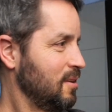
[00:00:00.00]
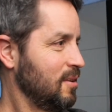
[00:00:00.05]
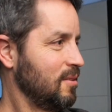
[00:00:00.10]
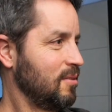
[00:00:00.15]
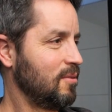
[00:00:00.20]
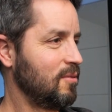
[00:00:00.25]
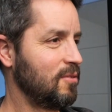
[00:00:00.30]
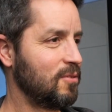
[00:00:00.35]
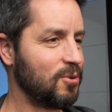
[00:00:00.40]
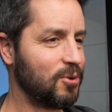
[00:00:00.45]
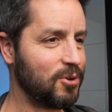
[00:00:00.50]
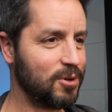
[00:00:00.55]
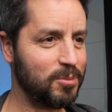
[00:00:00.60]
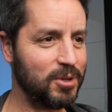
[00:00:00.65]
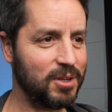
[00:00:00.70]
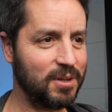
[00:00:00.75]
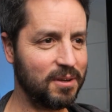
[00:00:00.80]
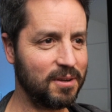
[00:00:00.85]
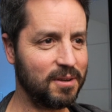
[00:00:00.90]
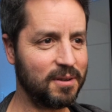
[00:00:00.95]

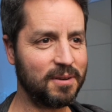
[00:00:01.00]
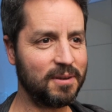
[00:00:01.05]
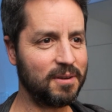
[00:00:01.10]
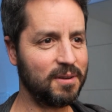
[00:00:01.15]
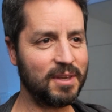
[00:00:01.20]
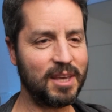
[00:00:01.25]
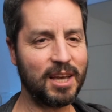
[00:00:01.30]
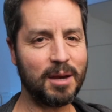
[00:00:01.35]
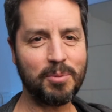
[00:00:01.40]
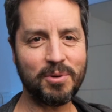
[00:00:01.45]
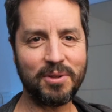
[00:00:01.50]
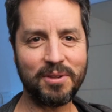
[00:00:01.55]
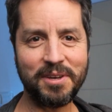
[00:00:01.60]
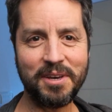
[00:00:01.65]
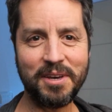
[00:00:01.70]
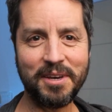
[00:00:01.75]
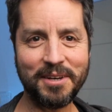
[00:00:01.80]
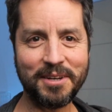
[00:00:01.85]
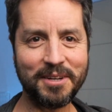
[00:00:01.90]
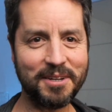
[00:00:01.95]
storming Capitol
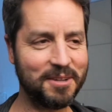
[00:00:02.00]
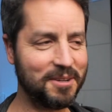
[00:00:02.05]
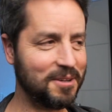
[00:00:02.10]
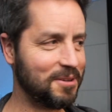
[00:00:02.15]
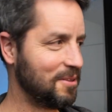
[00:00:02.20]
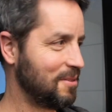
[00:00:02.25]
Hill,